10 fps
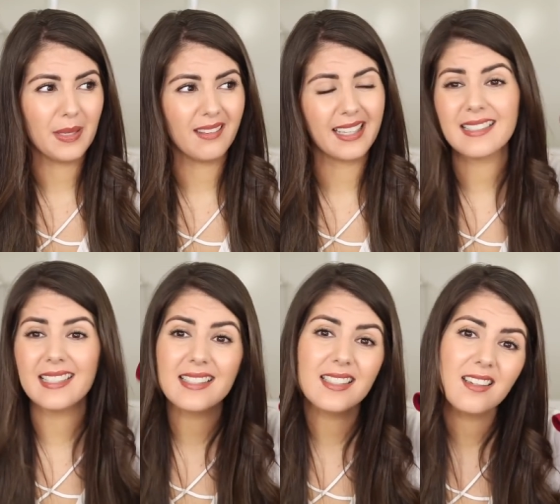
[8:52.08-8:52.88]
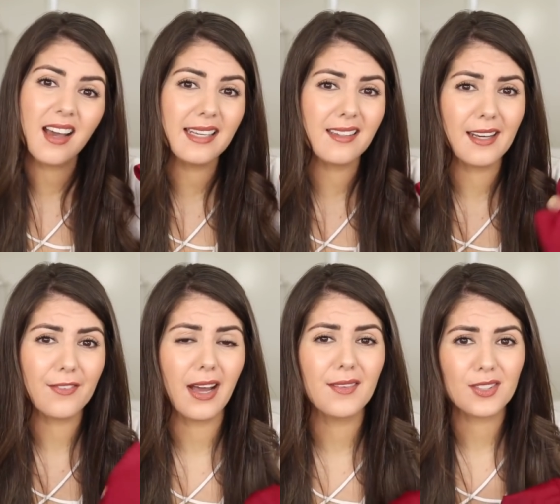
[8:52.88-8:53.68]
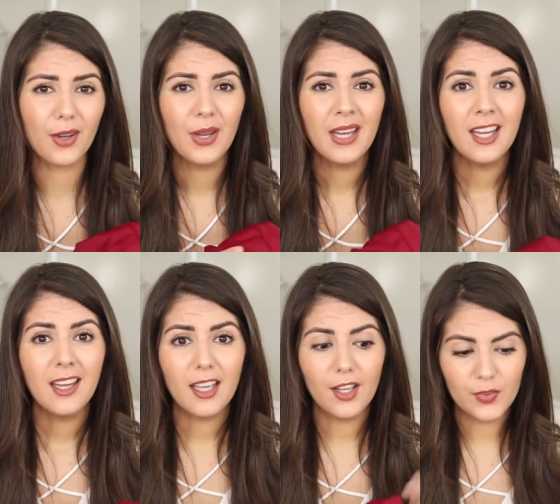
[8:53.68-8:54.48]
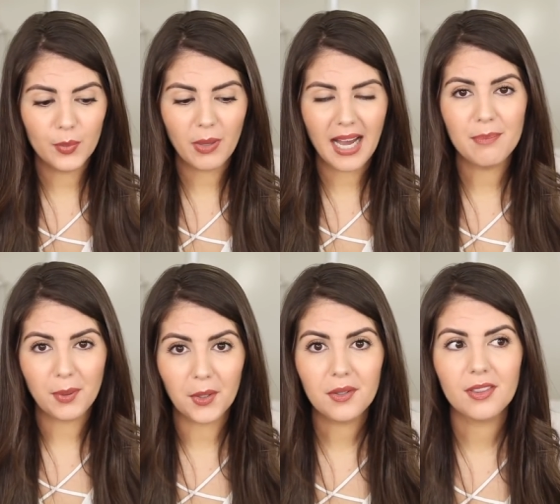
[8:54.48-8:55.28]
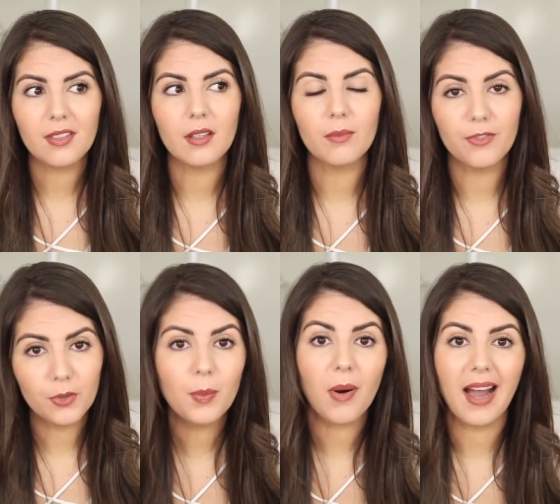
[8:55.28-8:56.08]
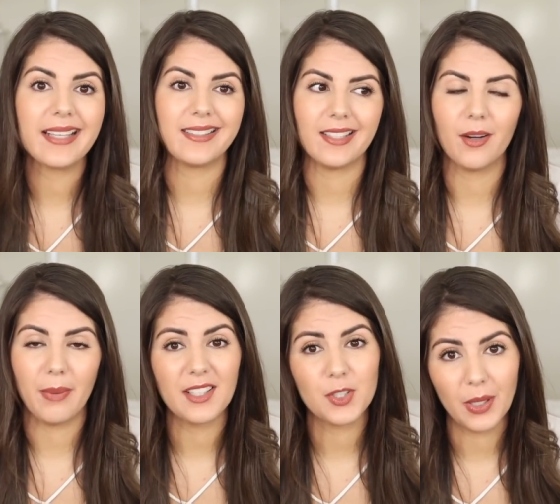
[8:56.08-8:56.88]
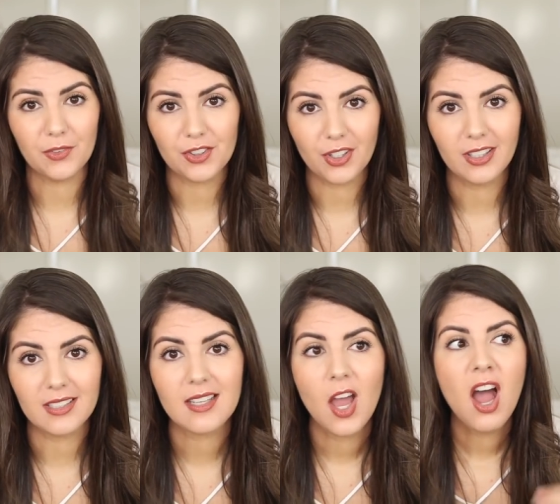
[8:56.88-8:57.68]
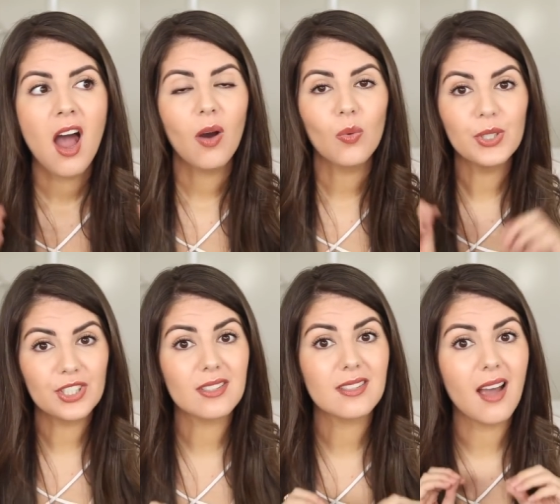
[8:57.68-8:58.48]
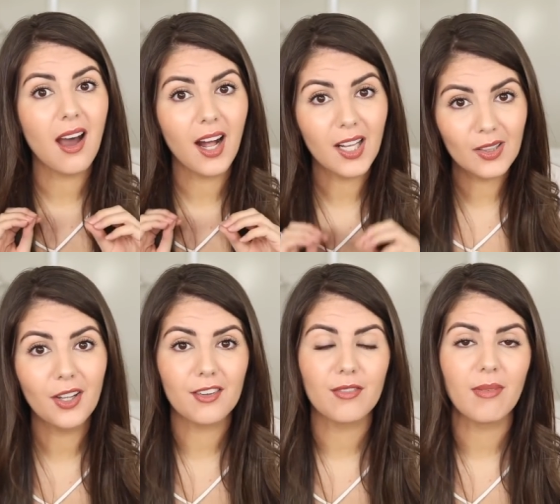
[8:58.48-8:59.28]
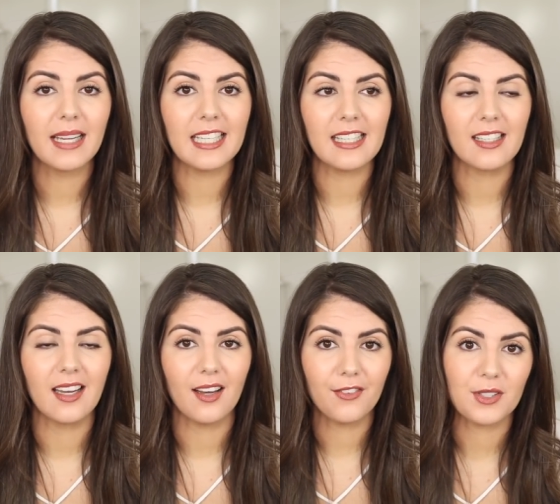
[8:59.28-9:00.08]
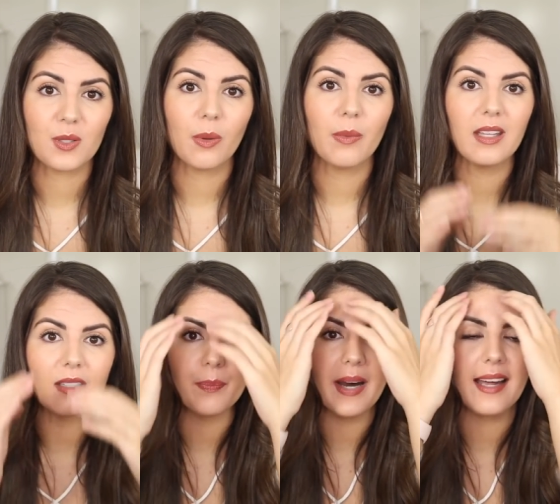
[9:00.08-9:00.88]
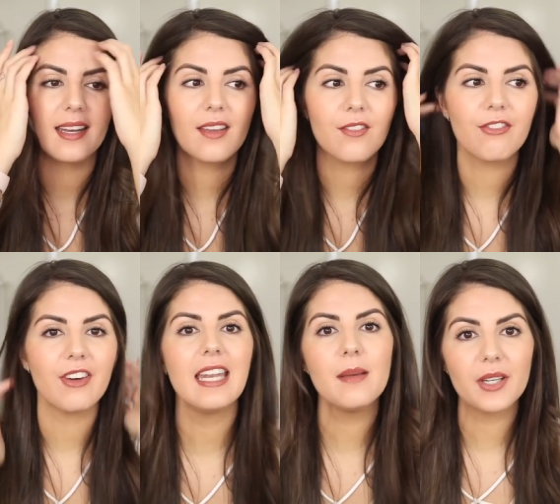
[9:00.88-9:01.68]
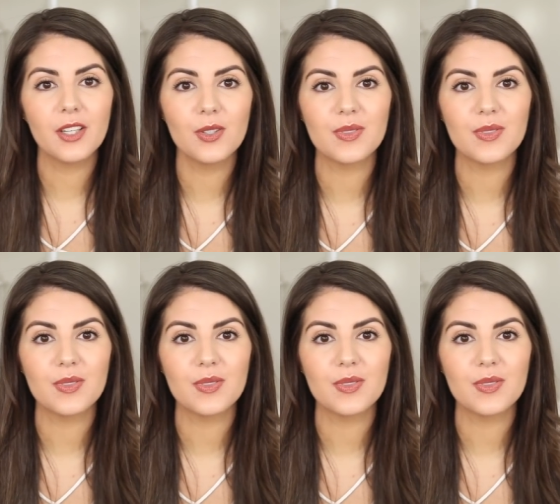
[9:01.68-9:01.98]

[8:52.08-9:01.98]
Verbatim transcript: be like $69.95. So if you buy both full price, they're about $200, which is a lot of money for swimmers. But for anybody